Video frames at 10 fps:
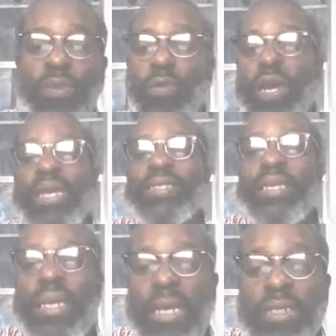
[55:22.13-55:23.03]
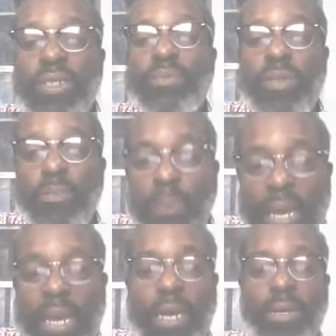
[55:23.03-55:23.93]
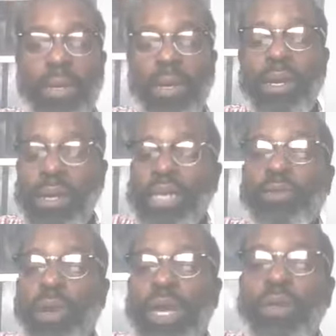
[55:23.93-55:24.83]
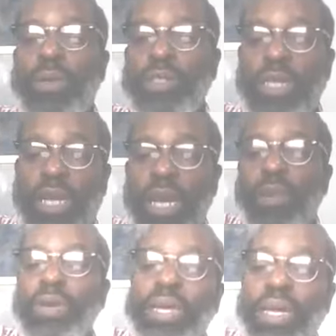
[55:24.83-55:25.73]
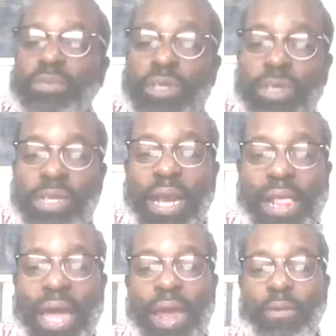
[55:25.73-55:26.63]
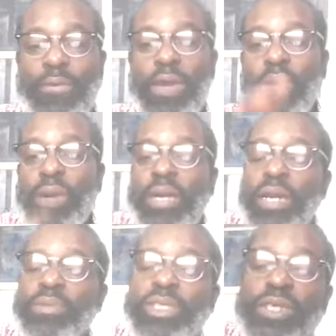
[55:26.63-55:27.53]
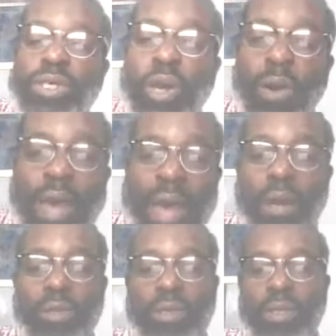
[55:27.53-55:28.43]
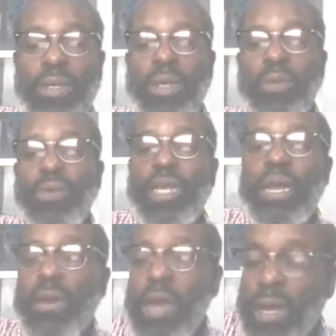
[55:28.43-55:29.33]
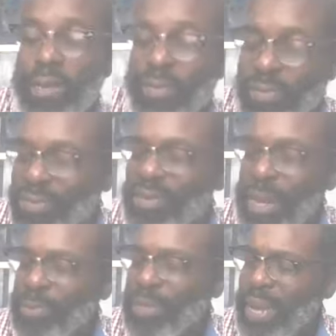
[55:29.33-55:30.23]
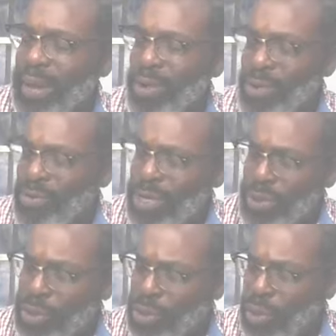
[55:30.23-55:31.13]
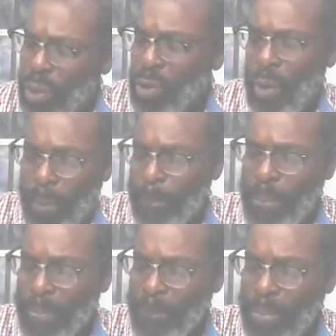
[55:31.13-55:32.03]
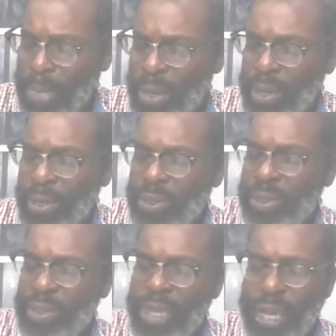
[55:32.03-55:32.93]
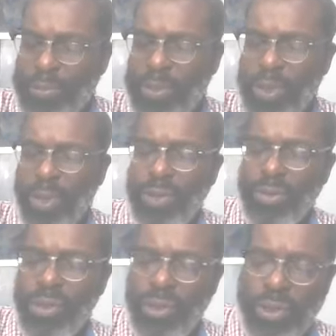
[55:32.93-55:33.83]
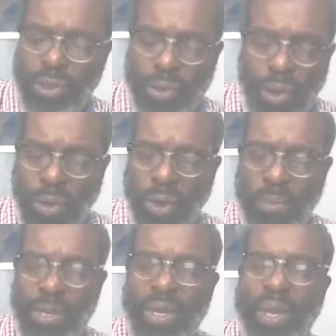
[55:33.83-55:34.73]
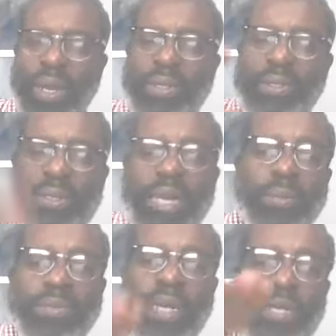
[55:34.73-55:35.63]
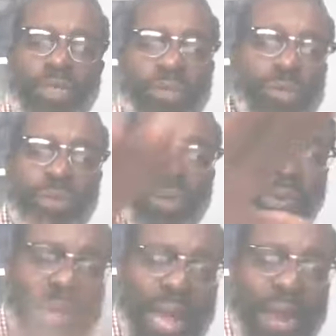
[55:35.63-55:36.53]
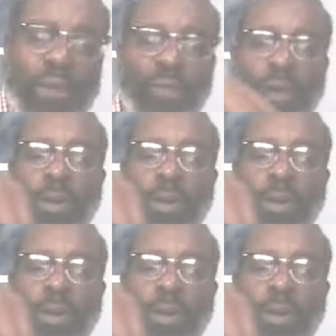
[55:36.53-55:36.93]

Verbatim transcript: where he's accustomed to being. That's where he wants to come when he comes into your life, when he comes into your house, when he steps on your storm, steps on your storm and steps into your life.